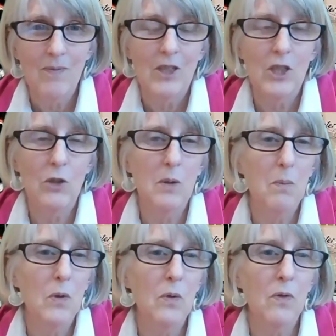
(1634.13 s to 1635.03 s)
You would
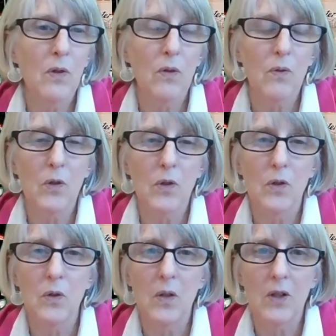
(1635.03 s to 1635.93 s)
move
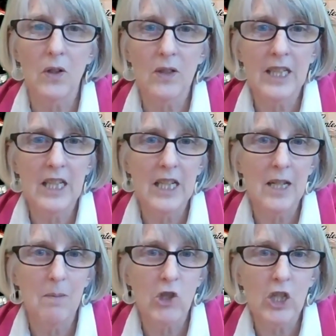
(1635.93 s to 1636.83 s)
through early
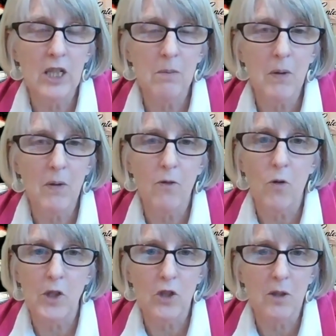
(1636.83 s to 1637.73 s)
in Michigan
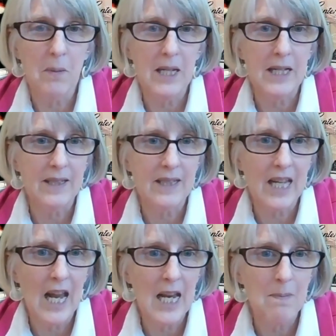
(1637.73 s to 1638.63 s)
before Europeans
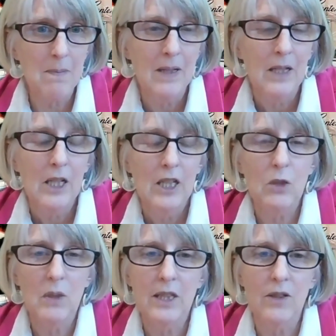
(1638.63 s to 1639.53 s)
came.
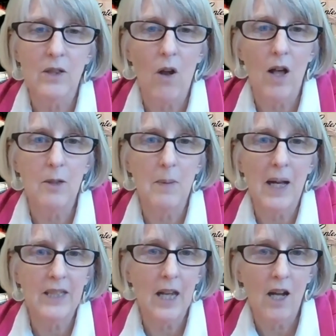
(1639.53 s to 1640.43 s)
You would learn all
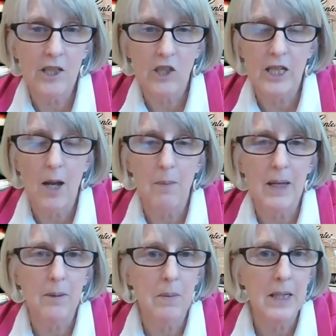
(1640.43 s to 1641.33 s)
about the
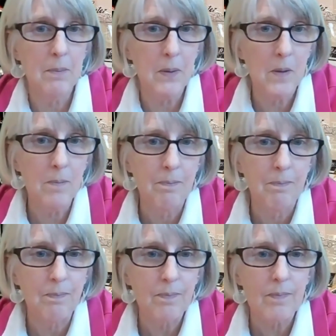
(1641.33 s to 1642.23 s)
Anishinaabe people.
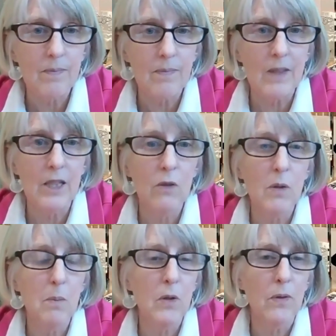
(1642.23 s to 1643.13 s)
You
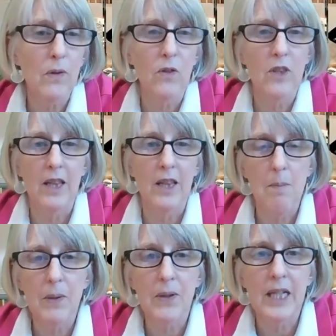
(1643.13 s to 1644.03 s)
would move through the
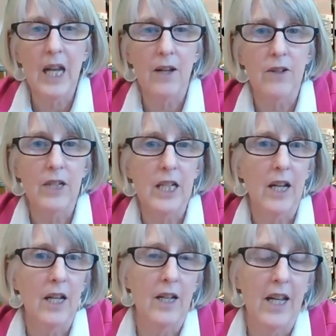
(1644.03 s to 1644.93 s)
lumbering era,